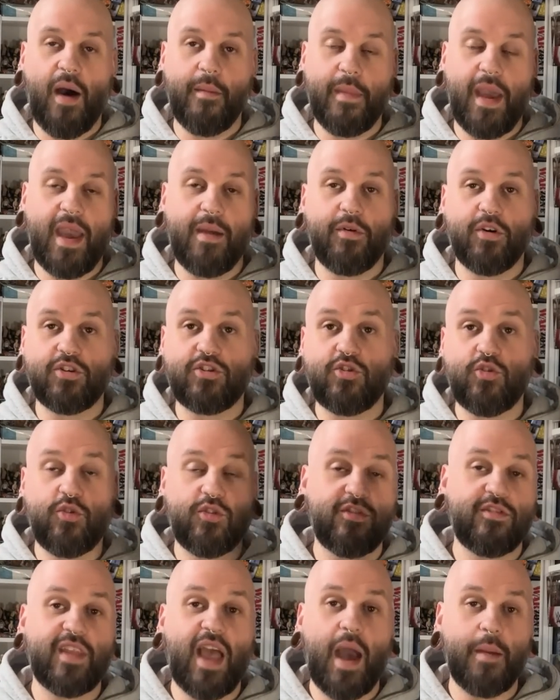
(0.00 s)
I'm able to
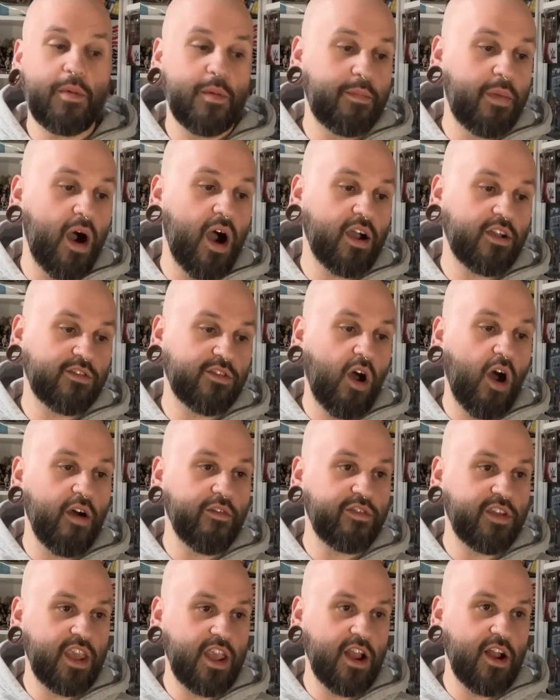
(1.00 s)
snap pucks
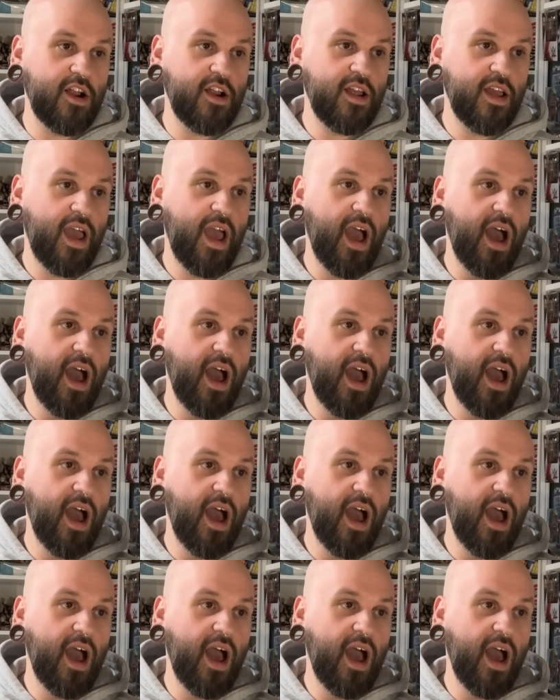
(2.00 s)
off here.